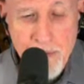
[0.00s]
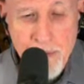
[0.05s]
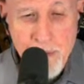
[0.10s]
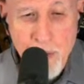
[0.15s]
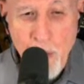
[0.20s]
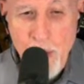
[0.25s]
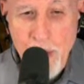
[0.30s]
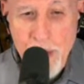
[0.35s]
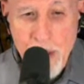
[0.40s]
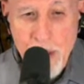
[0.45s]

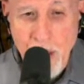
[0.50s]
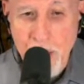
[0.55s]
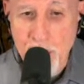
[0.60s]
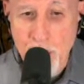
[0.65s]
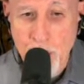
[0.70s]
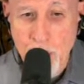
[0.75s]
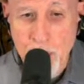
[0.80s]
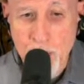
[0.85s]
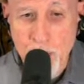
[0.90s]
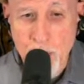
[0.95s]
born
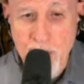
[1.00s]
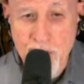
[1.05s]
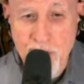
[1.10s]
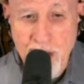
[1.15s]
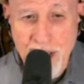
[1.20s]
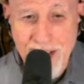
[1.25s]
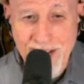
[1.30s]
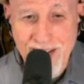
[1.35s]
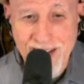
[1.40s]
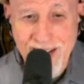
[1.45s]
October
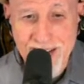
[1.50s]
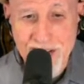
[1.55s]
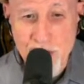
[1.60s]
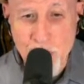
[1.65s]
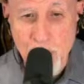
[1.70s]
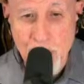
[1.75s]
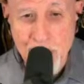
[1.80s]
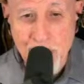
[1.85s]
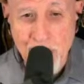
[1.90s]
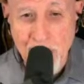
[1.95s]
22nd,
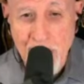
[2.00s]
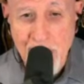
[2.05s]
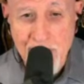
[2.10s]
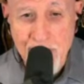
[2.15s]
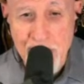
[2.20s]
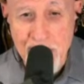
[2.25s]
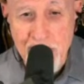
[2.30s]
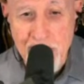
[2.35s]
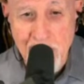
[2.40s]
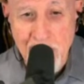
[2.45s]

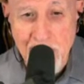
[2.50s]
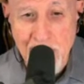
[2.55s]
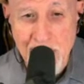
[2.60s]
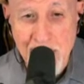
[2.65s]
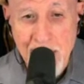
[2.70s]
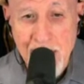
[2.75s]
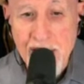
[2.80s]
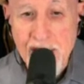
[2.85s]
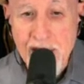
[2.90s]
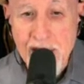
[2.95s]
1925, and
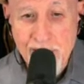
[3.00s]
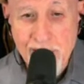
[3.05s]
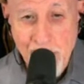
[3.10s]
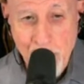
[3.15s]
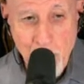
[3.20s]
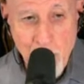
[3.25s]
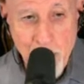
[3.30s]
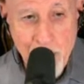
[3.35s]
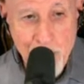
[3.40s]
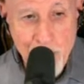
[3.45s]
died
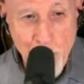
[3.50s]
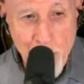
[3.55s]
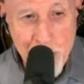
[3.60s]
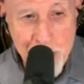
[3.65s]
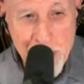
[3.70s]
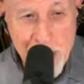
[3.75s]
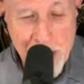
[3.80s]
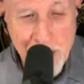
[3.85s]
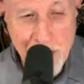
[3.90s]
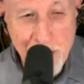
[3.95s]
February
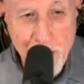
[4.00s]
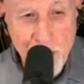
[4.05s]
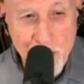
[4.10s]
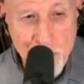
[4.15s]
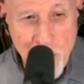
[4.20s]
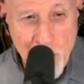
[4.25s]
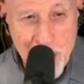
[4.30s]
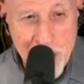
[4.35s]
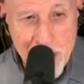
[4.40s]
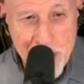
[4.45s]
14th,
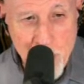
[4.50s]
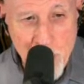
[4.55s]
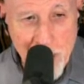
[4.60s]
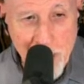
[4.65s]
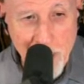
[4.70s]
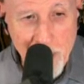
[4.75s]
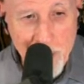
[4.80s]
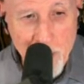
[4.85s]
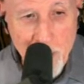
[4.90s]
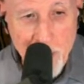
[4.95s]

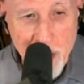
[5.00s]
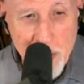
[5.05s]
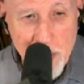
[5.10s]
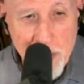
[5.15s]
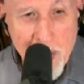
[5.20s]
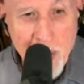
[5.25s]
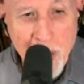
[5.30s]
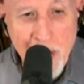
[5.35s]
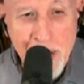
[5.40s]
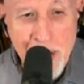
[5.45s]
2012, was an
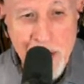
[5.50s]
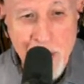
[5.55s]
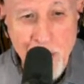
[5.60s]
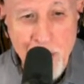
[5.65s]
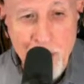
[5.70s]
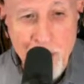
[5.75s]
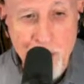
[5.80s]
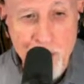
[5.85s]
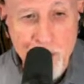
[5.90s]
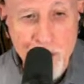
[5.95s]
American
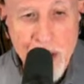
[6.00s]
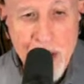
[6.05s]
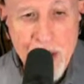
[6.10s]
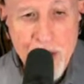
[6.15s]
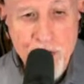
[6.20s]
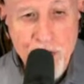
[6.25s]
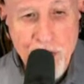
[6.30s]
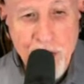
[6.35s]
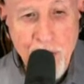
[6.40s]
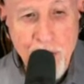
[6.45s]
lyricist,
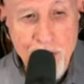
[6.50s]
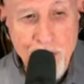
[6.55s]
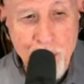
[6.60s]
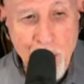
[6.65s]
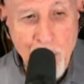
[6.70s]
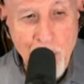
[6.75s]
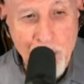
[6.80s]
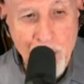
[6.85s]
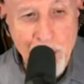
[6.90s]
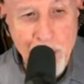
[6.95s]
singer,
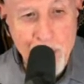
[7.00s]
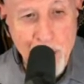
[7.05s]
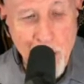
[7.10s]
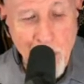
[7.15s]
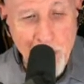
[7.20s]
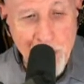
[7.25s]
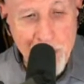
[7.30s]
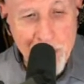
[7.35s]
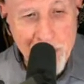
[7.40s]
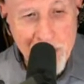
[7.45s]
songwriter, and
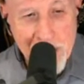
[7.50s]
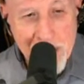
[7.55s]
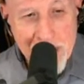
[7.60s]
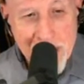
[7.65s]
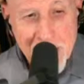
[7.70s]
poet.